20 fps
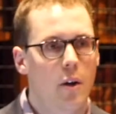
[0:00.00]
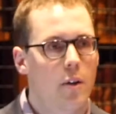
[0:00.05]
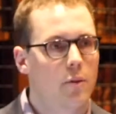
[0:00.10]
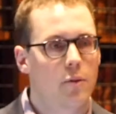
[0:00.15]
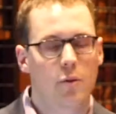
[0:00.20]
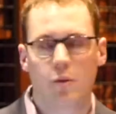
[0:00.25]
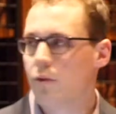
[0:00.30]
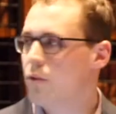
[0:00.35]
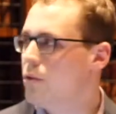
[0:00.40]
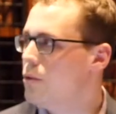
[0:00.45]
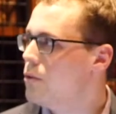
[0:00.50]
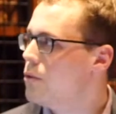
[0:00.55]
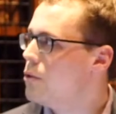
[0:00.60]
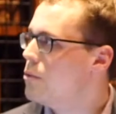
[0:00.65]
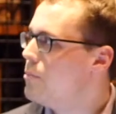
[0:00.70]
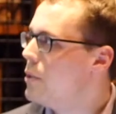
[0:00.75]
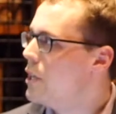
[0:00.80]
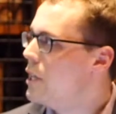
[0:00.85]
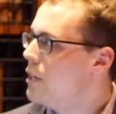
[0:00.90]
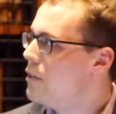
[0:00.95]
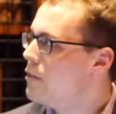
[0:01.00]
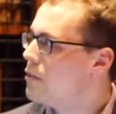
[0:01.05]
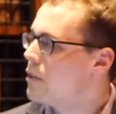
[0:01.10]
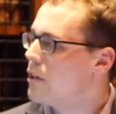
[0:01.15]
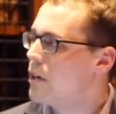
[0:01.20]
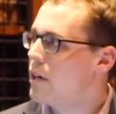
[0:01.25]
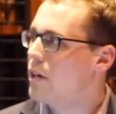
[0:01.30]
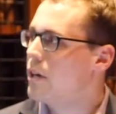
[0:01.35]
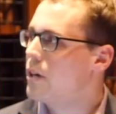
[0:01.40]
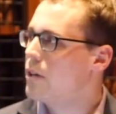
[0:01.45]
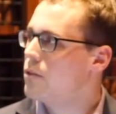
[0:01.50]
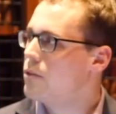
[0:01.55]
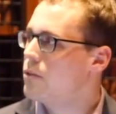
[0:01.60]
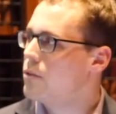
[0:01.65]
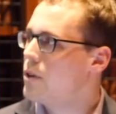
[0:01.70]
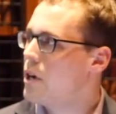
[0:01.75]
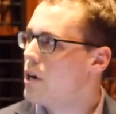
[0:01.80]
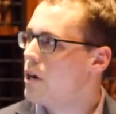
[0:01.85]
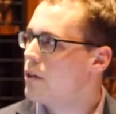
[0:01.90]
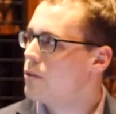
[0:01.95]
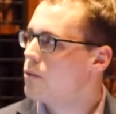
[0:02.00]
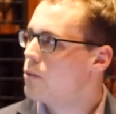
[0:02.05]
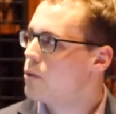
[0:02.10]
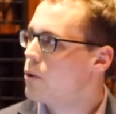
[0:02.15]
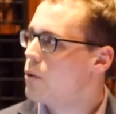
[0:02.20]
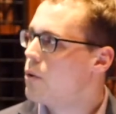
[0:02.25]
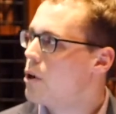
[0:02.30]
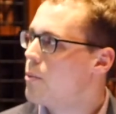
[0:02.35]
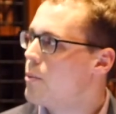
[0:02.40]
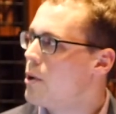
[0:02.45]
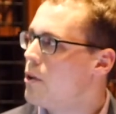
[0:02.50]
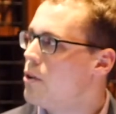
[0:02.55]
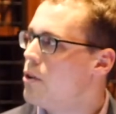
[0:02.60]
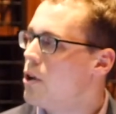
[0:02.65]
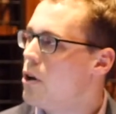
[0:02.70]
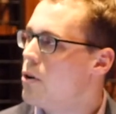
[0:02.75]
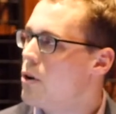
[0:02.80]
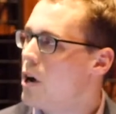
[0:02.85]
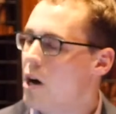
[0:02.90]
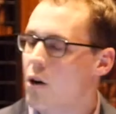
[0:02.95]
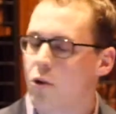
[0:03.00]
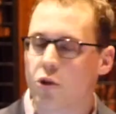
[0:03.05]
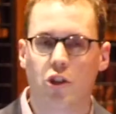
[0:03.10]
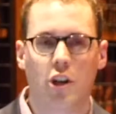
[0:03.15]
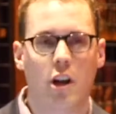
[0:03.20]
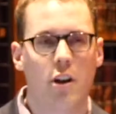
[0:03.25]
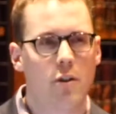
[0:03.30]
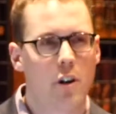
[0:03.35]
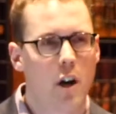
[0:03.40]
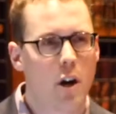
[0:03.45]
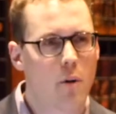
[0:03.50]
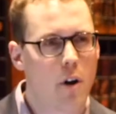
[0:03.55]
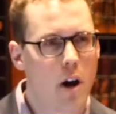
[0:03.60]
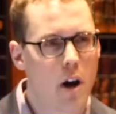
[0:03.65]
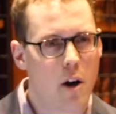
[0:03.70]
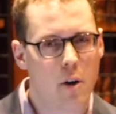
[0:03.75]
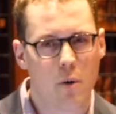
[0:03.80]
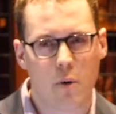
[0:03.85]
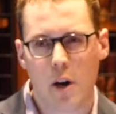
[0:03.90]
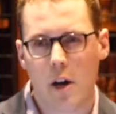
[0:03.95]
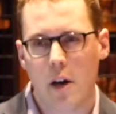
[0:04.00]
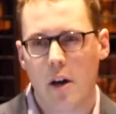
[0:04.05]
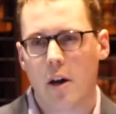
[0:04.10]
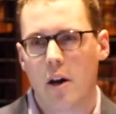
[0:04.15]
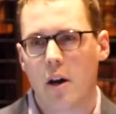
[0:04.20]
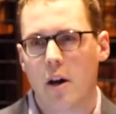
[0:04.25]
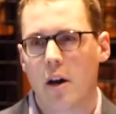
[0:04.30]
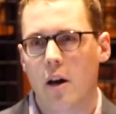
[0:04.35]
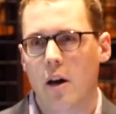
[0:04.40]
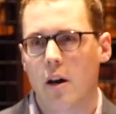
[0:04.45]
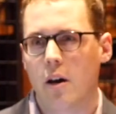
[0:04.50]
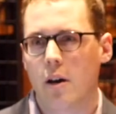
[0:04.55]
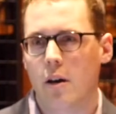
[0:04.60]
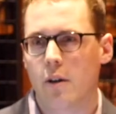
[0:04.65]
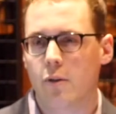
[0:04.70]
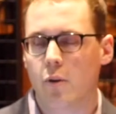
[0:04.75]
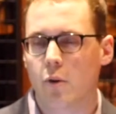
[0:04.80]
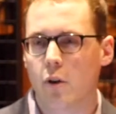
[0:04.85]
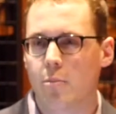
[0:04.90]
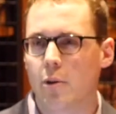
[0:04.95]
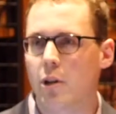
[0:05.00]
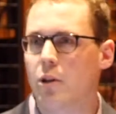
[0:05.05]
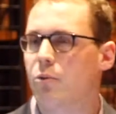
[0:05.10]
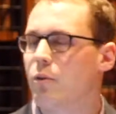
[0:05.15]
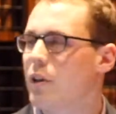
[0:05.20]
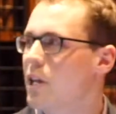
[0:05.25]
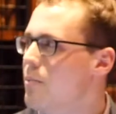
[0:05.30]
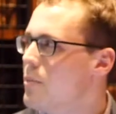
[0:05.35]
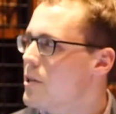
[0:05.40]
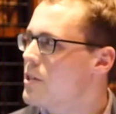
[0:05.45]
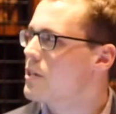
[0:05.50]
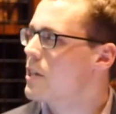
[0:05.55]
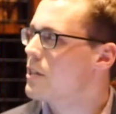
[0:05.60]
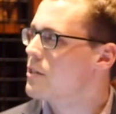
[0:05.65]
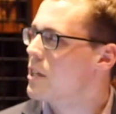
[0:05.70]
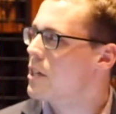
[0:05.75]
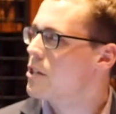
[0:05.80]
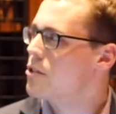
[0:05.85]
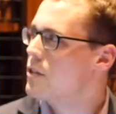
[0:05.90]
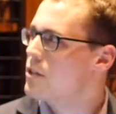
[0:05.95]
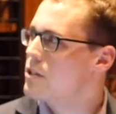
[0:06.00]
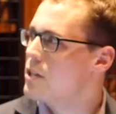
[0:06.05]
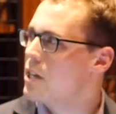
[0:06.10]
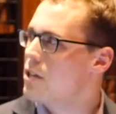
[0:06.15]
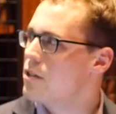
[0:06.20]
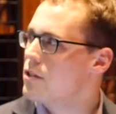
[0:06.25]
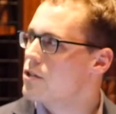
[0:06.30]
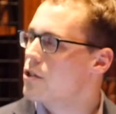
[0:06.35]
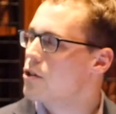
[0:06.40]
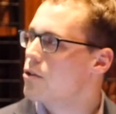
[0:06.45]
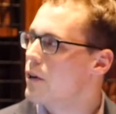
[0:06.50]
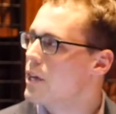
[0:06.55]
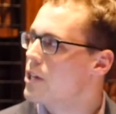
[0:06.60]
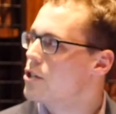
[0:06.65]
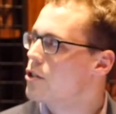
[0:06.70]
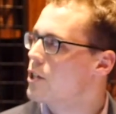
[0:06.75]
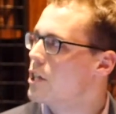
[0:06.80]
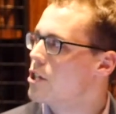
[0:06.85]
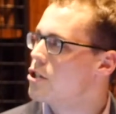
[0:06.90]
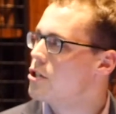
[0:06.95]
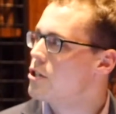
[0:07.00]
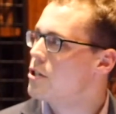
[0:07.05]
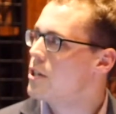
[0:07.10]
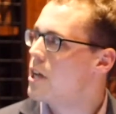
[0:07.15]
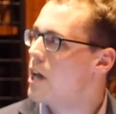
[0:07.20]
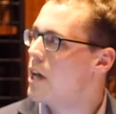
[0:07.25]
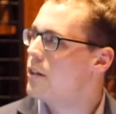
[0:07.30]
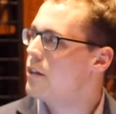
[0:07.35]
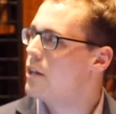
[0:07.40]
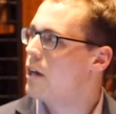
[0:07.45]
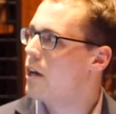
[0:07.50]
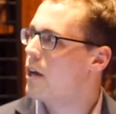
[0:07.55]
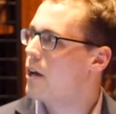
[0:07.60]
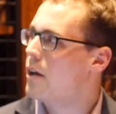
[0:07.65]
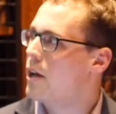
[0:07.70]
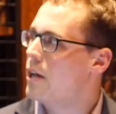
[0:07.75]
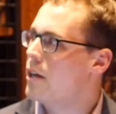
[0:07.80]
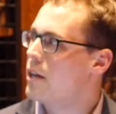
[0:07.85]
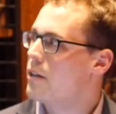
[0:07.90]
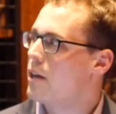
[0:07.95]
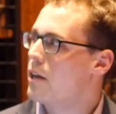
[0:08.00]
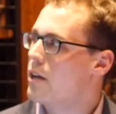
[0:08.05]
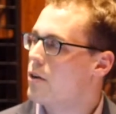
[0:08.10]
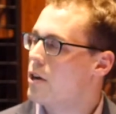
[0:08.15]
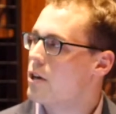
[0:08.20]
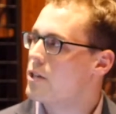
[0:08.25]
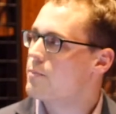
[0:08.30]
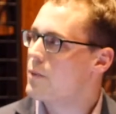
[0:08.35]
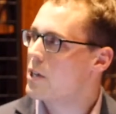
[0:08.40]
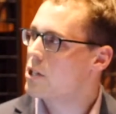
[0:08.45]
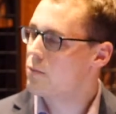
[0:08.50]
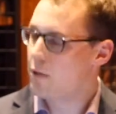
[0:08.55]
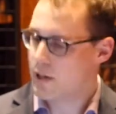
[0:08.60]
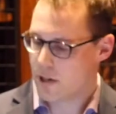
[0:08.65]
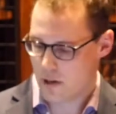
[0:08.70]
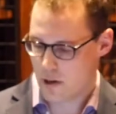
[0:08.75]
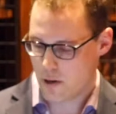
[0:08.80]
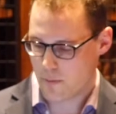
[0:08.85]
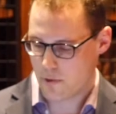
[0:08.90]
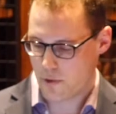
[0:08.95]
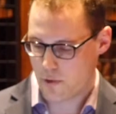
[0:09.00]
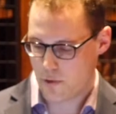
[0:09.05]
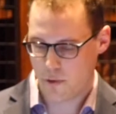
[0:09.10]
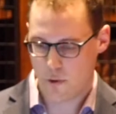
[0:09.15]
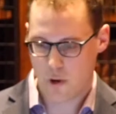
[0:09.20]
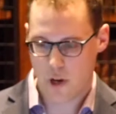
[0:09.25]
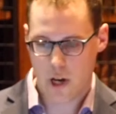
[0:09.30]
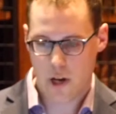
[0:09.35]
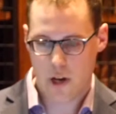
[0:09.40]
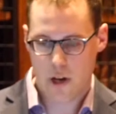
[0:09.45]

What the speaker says: To meet, to talk about know-how, share know-how, talk about agreements, etc., etc. So great tradition, and especially when it comes to